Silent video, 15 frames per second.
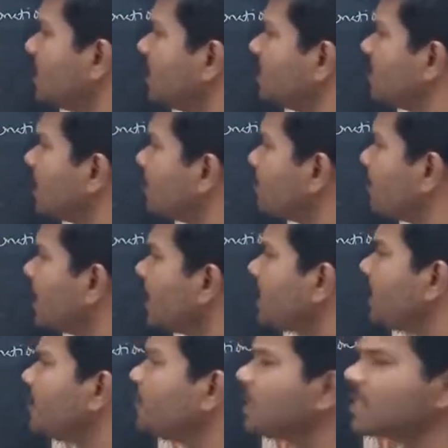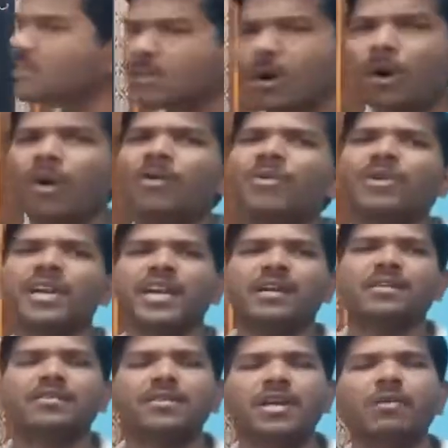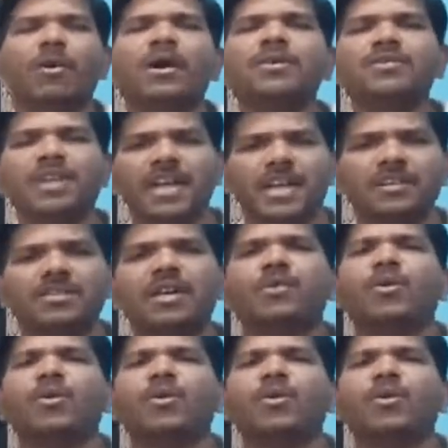Their main aim is on trade. They want trade.